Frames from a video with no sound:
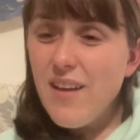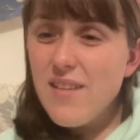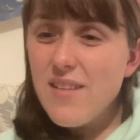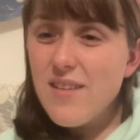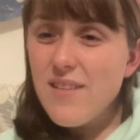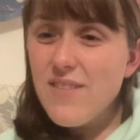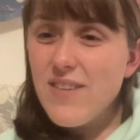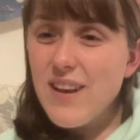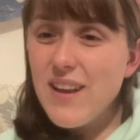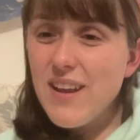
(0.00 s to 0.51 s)

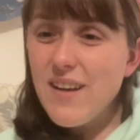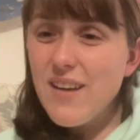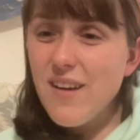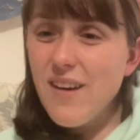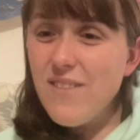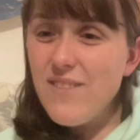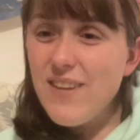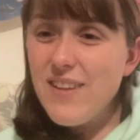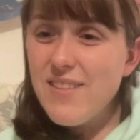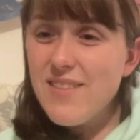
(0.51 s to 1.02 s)
so many
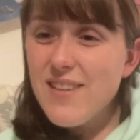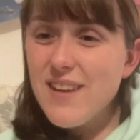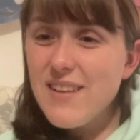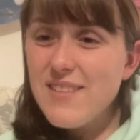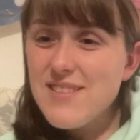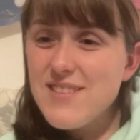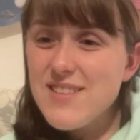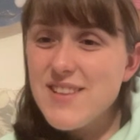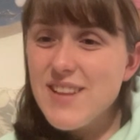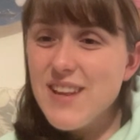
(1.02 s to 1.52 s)
comments
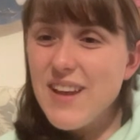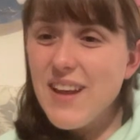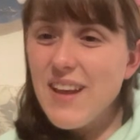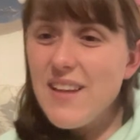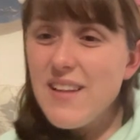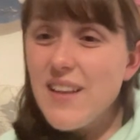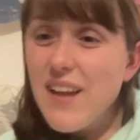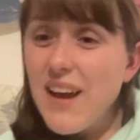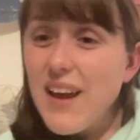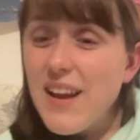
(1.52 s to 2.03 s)
actually.
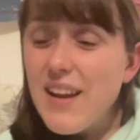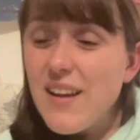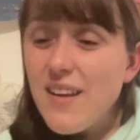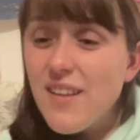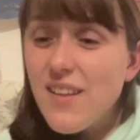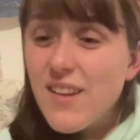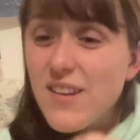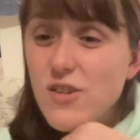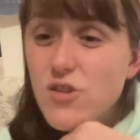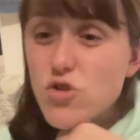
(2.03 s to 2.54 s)
Hang
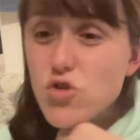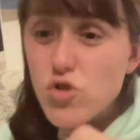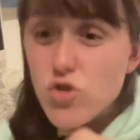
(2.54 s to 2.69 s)
on,